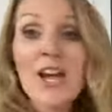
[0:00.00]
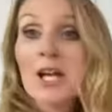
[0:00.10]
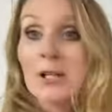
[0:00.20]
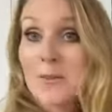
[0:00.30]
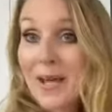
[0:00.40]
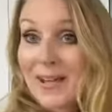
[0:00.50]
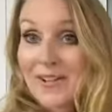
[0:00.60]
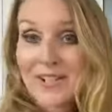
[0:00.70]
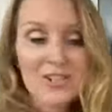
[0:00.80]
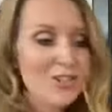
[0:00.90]
compare
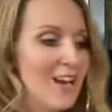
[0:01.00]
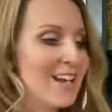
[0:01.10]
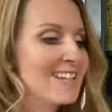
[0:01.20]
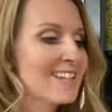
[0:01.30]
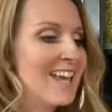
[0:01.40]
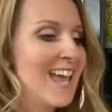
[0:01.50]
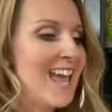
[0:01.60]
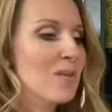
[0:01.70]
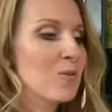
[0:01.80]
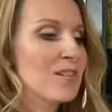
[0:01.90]
and contrast.
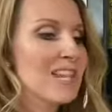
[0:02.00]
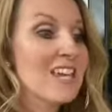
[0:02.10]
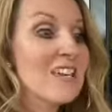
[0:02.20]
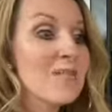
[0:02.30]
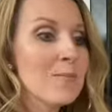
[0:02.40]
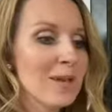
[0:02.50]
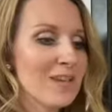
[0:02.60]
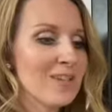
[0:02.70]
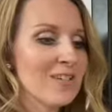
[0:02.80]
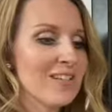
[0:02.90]
And what's even
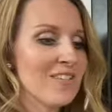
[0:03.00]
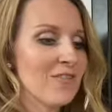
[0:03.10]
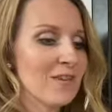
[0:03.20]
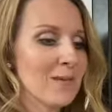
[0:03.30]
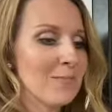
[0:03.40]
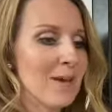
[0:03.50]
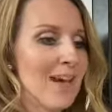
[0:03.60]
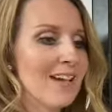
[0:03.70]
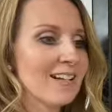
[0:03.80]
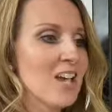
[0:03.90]
better is in the very
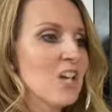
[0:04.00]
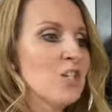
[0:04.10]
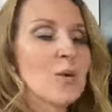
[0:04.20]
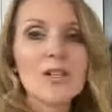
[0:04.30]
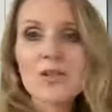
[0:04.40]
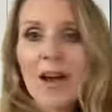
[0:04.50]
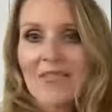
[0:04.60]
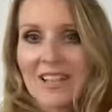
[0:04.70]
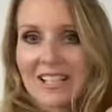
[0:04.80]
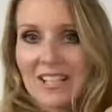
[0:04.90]
back, you also
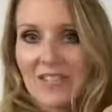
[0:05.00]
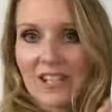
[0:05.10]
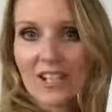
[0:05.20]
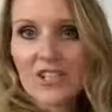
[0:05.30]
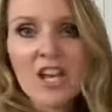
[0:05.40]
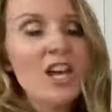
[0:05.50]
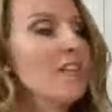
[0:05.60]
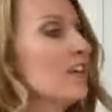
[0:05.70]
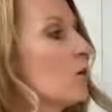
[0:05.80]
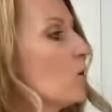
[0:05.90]
have activities
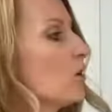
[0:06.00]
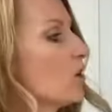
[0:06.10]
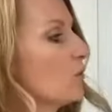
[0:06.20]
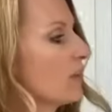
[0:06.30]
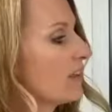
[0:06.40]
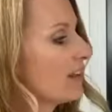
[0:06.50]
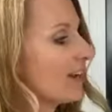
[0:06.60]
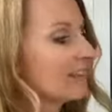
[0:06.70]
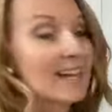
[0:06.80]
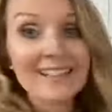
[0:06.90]
that go along with it.
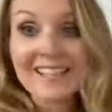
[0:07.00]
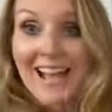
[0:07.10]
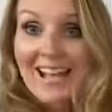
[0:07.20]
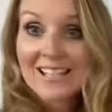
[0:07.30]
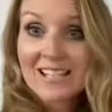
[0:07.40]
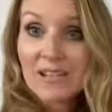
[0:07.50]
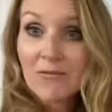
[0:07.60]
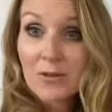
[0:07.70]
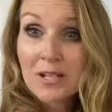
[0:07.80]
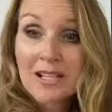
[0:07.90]
I like that
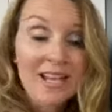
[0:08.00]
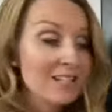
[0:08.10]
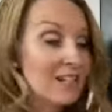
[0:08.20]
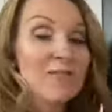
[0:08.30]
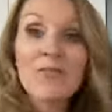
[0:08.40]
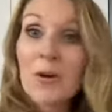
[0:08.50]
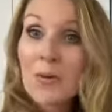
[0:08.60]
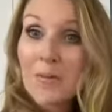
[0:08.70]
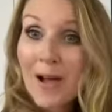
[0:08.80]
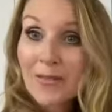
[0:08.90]
it has info
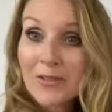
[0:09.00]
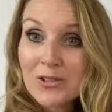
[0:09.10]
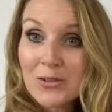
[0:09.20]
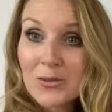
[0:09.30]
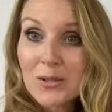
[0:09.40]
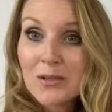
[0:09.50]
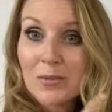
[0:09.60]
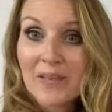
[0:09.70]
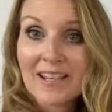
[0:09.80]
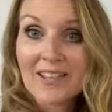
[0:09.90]
about the story where
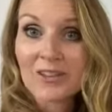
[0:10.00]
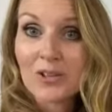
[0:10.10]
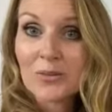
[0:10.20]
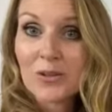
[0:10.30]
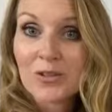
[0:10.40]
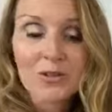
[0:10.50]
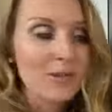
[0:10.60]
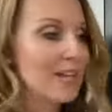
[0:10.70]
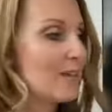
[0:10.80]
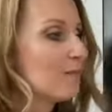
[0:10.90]
they can learn where the story
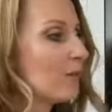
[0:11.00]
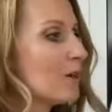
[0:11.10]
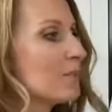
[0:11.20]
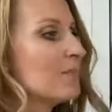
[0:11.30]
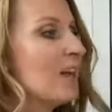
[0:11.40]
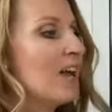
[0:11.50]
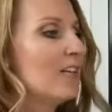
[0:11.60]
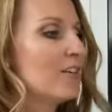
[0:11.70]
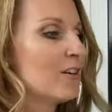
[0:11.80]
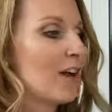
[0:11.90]
came from.
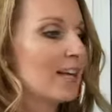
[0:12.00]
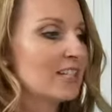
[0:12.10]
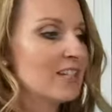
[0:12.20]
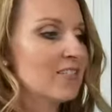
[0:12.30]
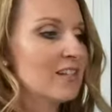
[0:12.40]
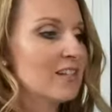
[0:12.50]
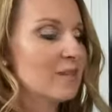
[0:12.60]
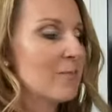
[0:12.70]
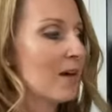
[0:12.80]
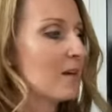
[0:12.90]
There are activities
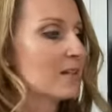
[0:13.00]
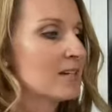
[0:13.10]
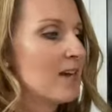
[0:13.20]
about